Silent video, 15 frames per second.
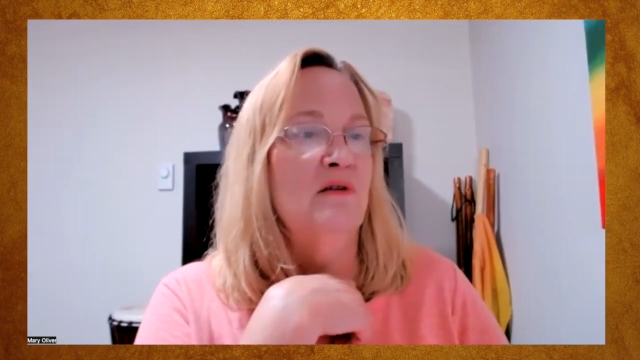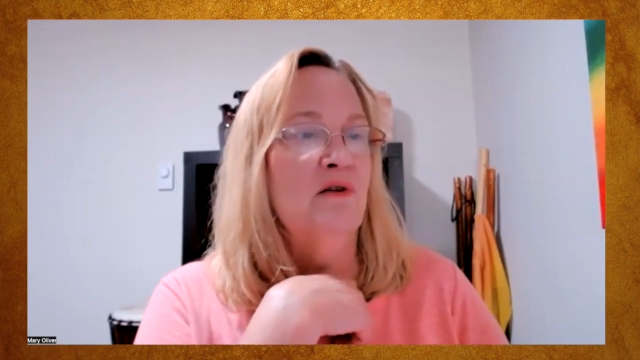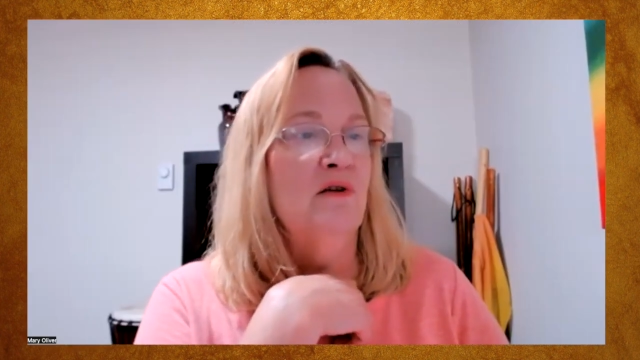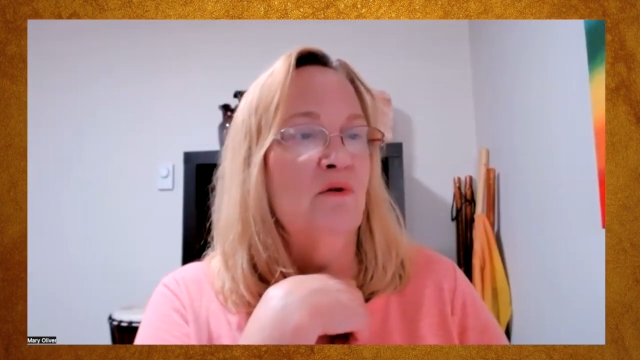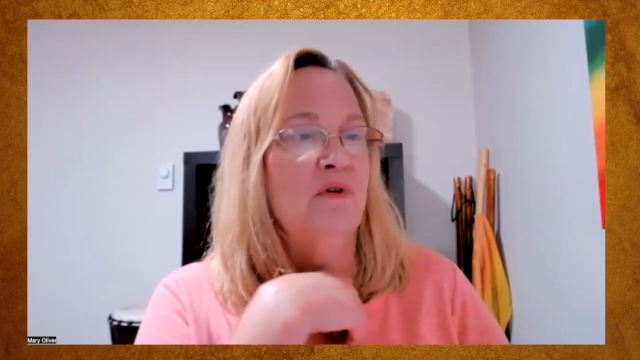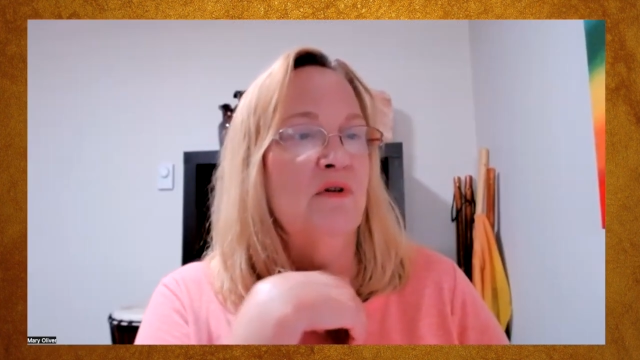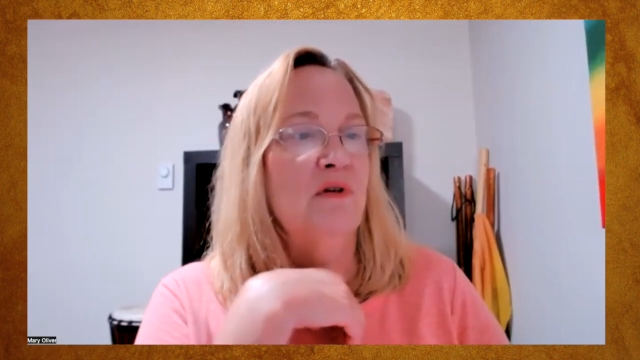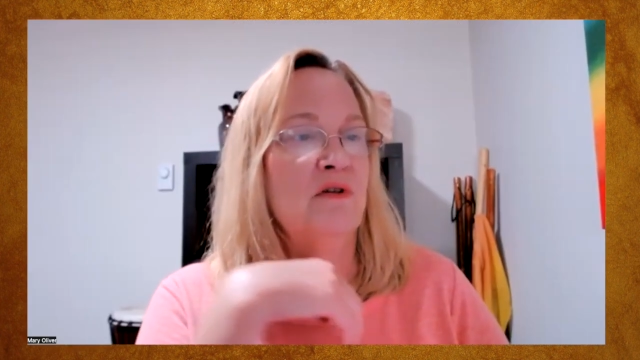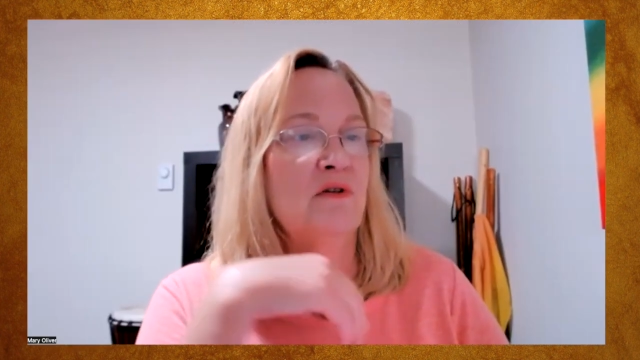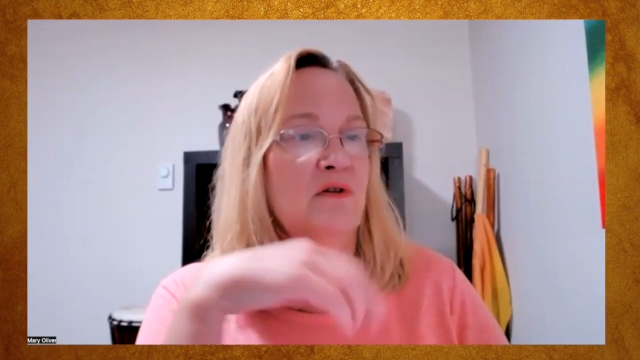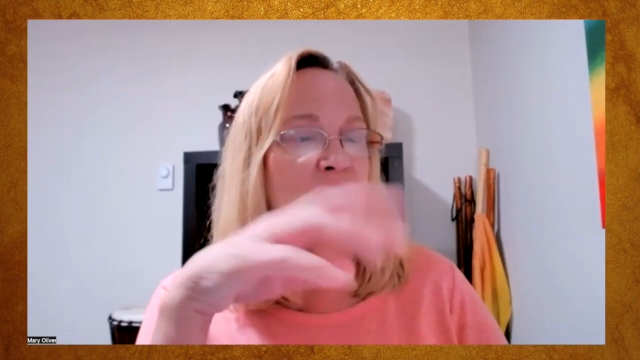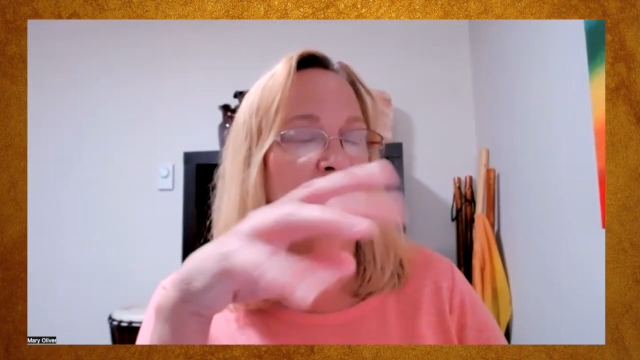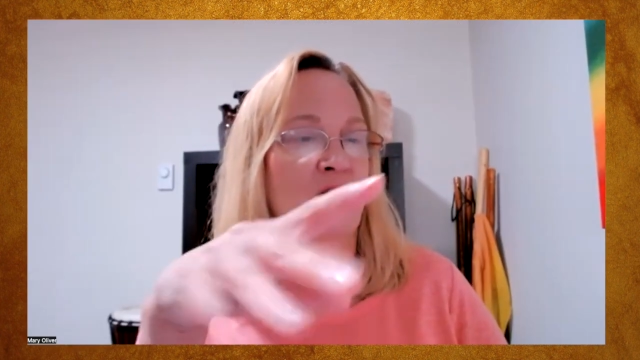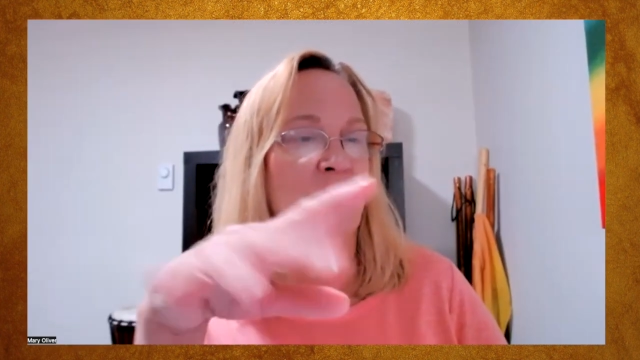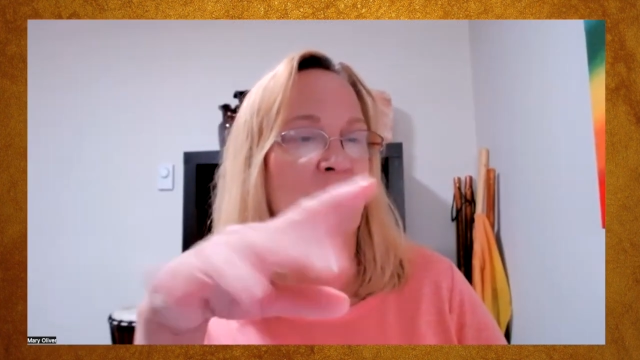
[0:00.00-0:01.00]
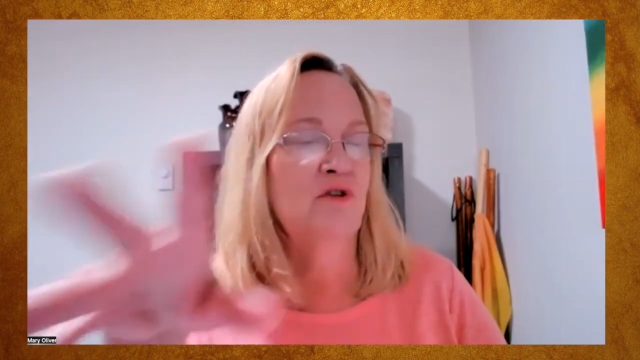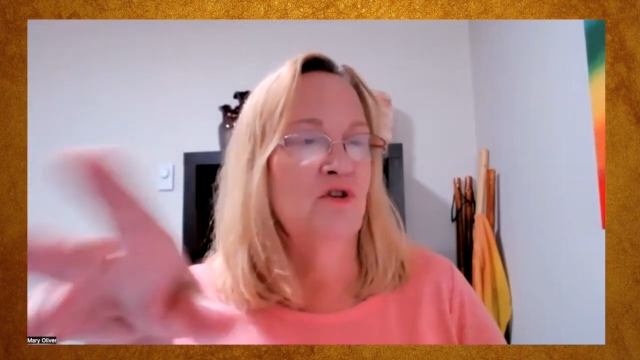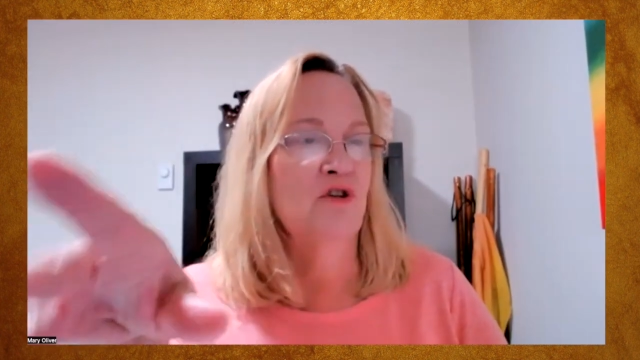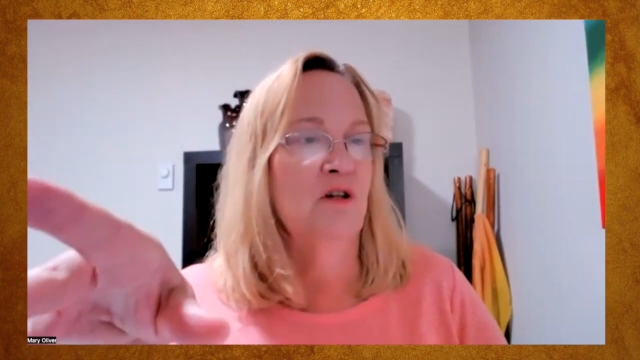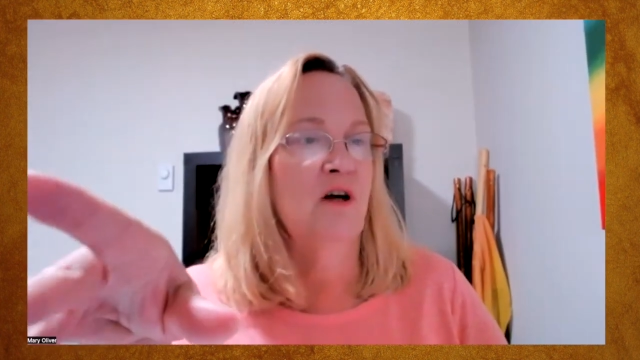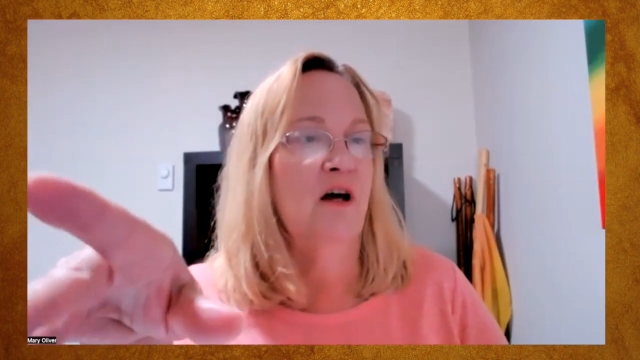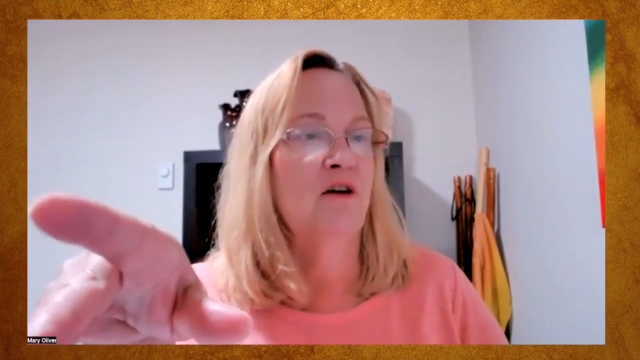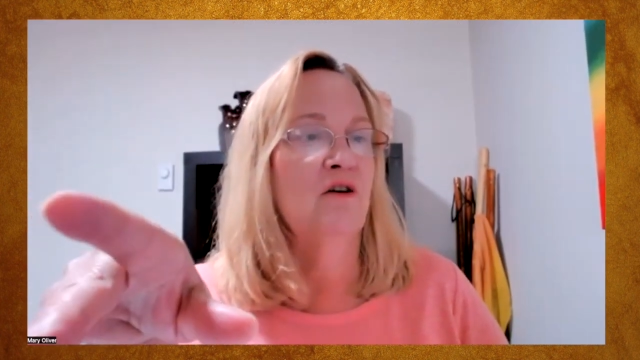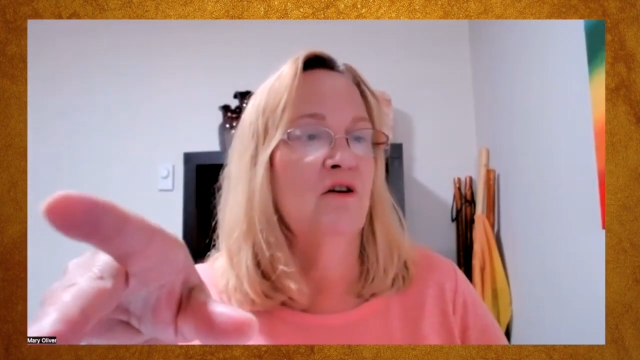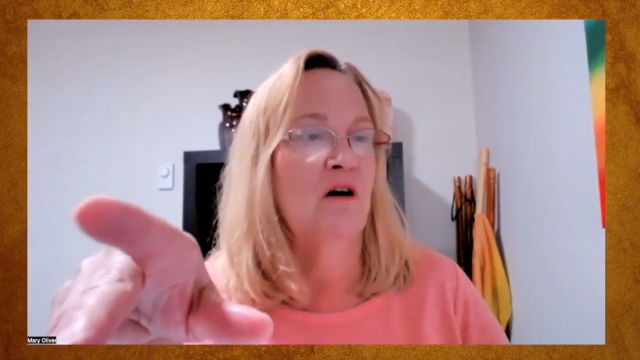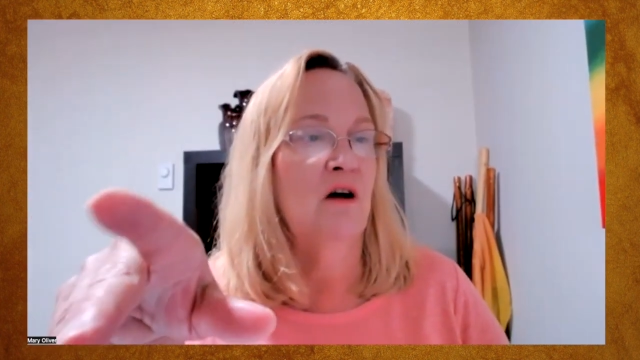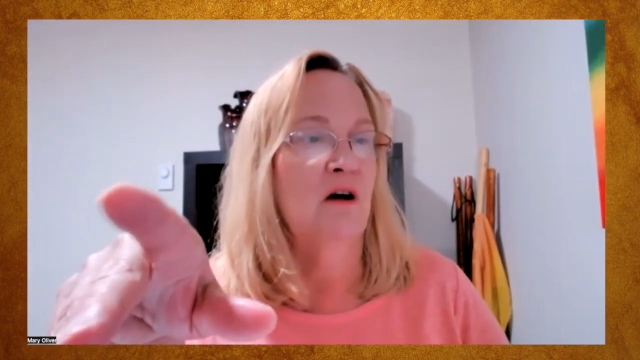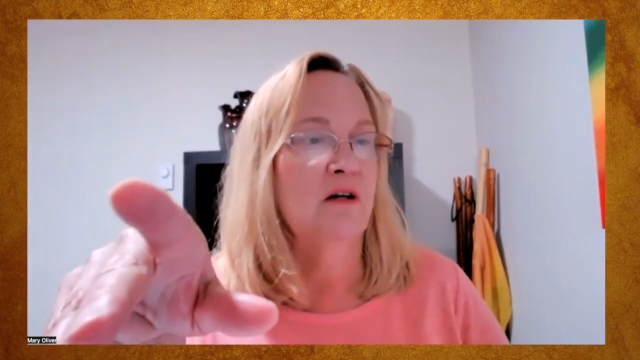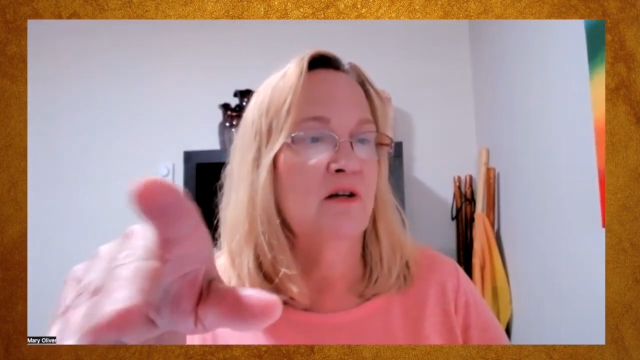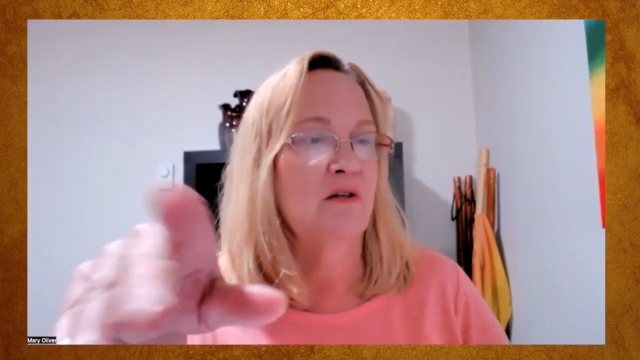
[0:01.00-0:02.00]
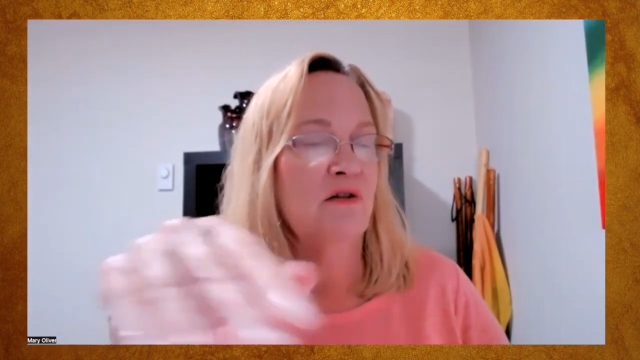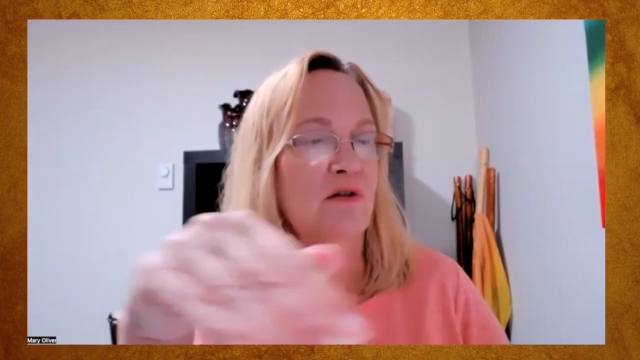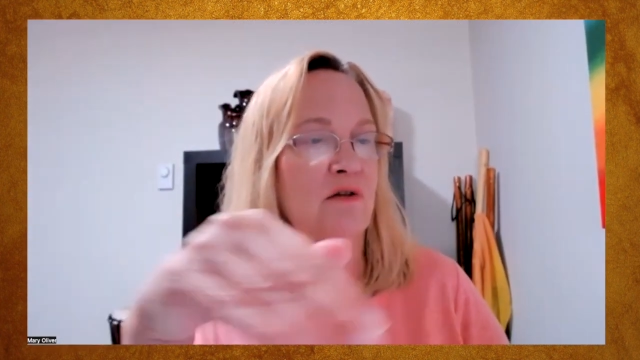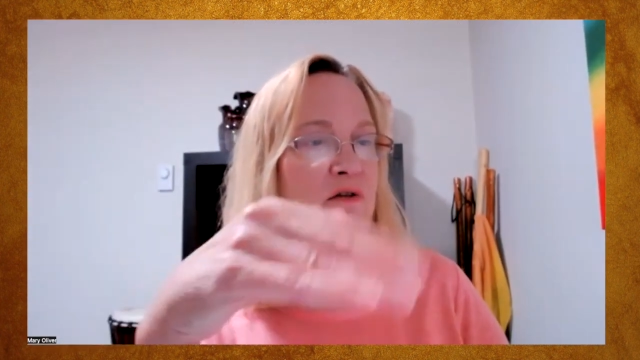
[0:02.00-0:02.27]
So it starts in July or August,